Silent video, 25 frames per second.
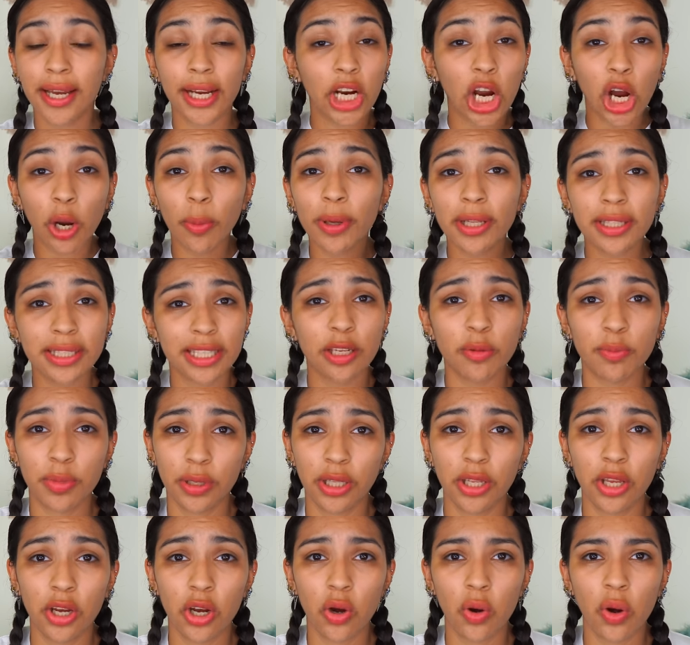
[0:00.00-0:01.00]
comment down
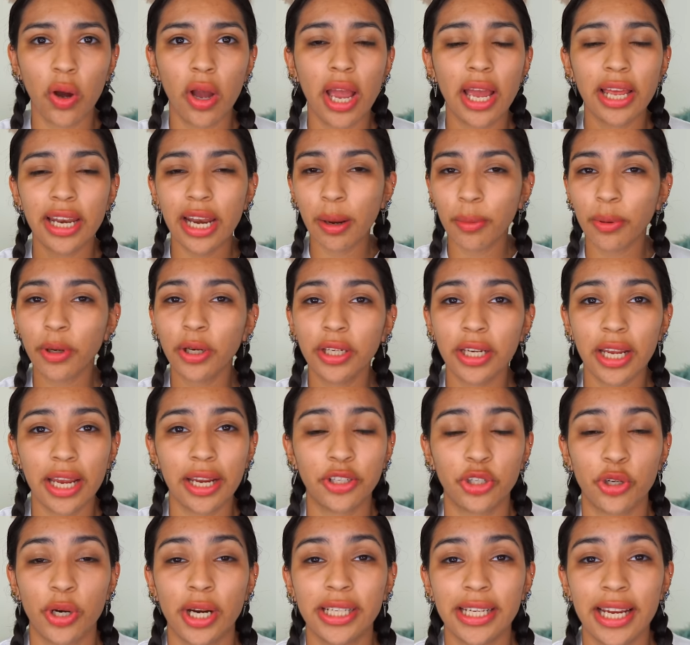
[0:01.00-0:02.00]
below and I'm
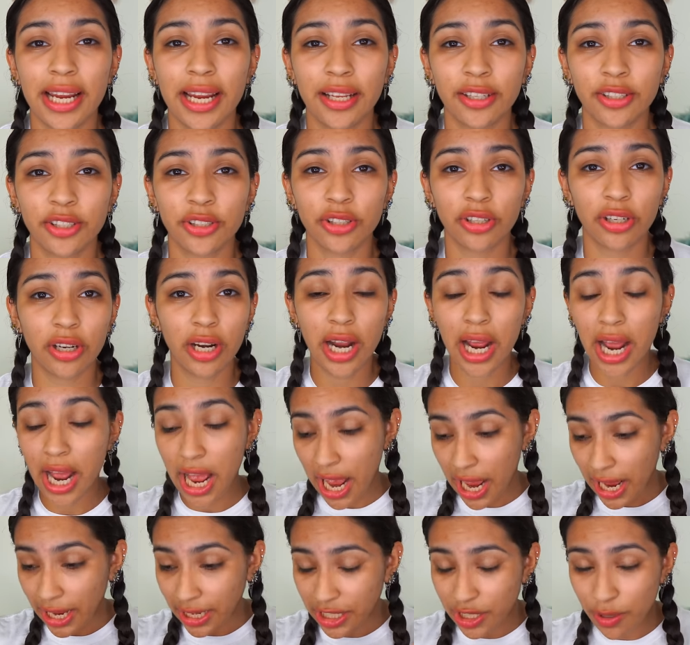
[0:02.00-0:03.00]
gonna try to answer
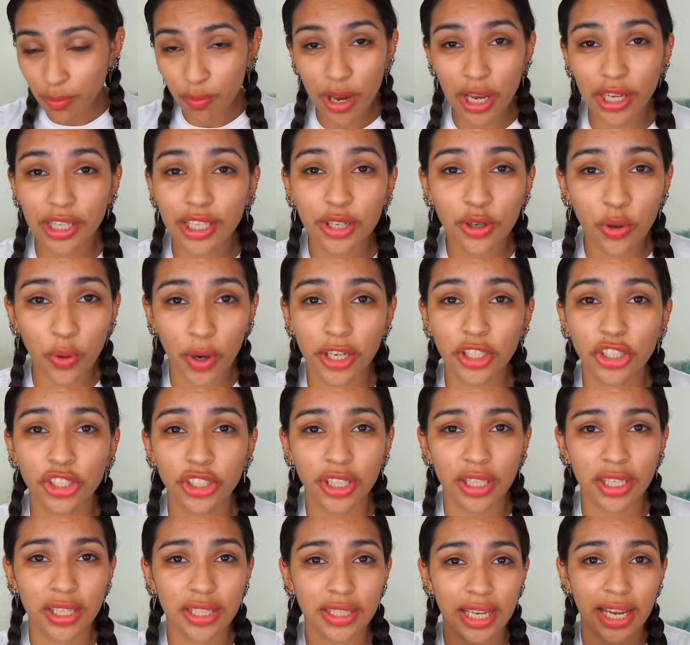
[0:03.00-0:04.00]
as many
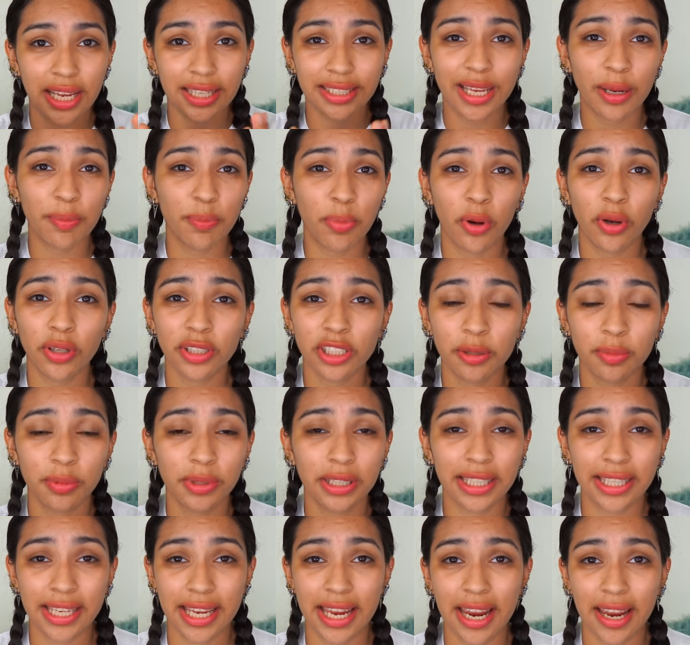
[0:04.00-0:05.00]
questions as I
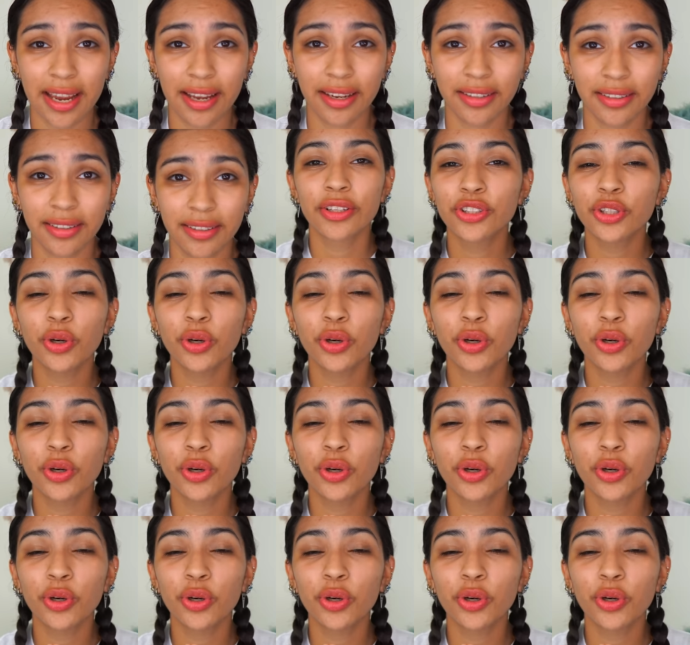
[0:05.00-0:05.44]
possibly can.